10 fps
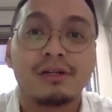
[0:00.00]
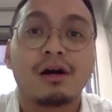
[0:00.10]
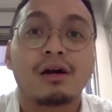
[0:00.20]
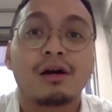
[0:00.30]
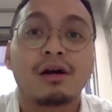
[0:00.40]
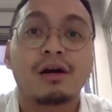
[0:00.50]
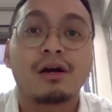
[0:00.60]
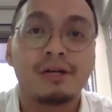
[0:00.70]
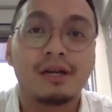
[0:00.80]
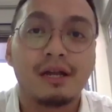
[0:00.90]

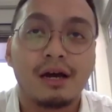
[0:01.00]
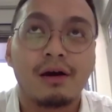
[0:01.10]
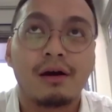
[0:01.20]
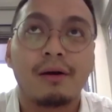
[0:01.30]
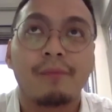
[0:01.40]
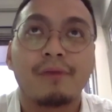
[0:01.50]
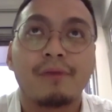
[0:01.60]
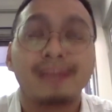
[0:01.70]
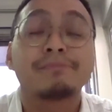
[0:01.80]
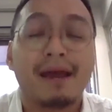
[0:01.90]
consumer
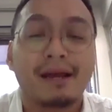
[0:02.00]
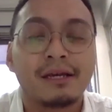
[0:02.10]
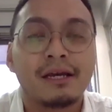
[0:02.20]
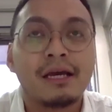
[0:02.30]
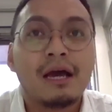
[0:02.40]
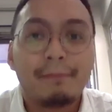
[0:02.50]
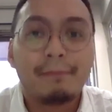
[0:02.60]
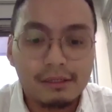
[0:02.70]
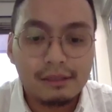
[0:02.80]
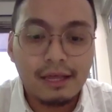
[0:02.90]
expect.
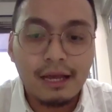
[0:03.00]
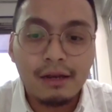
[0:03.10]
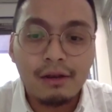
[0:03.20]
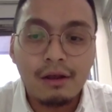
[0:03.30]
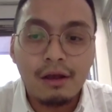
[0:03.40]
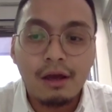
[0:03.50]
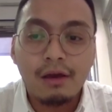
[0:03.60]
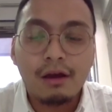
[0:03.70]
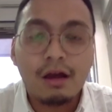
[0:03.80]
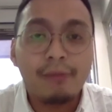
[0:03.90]
But then
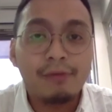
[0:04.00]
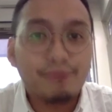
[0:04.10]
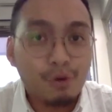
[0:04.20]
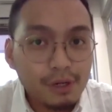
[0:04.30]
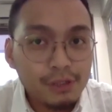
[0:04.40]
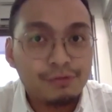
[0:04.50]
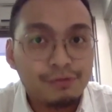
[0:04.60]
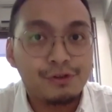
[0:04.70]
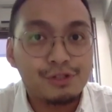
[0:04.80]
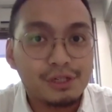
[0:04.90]
coming forward to
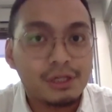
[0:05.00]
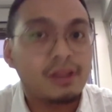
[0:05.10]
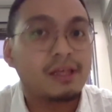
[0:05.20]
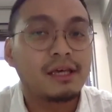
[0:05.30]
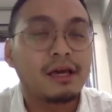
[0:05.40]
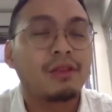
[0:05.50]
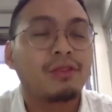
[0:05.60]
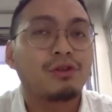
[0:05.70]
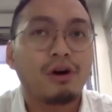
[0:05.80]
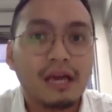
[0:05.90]
future,
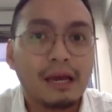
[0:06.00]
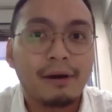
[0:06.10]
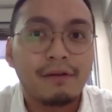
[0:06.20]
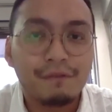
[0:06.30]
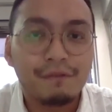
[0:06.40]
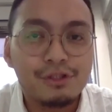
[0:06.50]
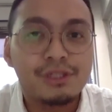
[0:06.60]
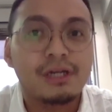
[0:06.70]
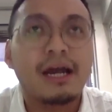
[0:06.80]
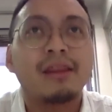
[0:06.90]
talking about
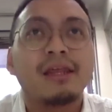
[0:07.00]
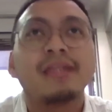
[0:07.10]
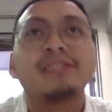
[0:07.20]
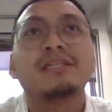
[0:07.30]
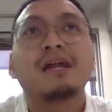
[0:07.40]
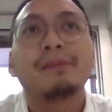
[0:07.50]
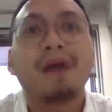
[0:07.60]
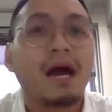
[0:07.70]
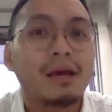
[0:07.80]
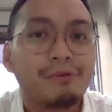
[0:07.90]
future, I think it's gonna be
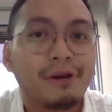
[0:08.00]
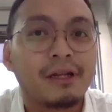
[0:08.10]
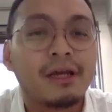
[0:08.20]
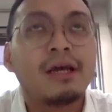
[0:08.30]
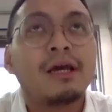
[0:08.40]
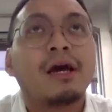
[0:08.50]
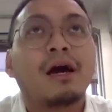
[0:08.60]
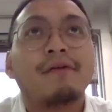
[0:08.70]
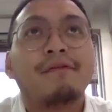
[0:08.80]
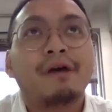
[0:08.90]
hybrid.
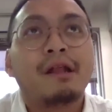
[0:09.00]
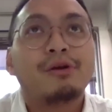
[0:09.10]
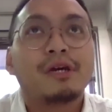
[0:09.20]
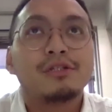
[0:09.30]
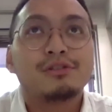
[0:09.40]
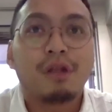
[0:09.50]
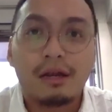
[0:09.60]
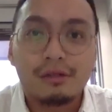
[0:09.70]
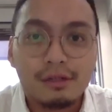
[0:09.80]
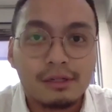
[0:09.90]
If we look into
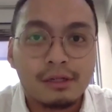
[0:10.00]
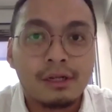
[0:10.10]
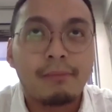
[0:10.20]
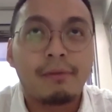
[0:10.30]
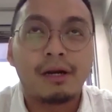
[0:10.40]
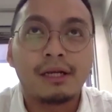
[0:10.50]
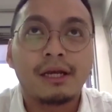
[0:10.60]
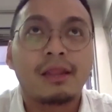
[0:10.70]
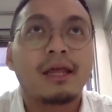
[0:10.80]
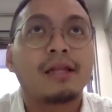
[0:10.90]
London
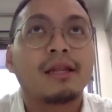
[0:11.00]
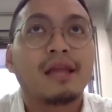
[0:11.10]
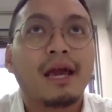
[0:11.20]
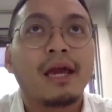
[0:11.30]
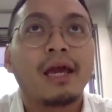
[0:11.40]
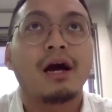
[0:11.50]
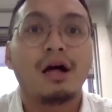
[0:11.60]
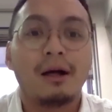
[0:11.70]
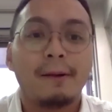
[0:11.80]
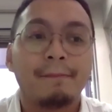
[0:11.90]
market, that they
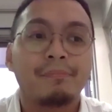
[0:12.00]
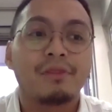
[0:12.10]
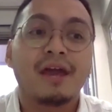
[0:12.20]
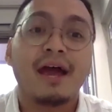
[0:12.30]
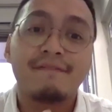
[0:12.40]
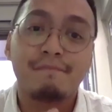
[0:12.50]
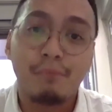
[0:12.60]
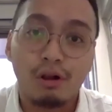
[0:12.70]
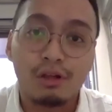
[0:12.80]
have malls,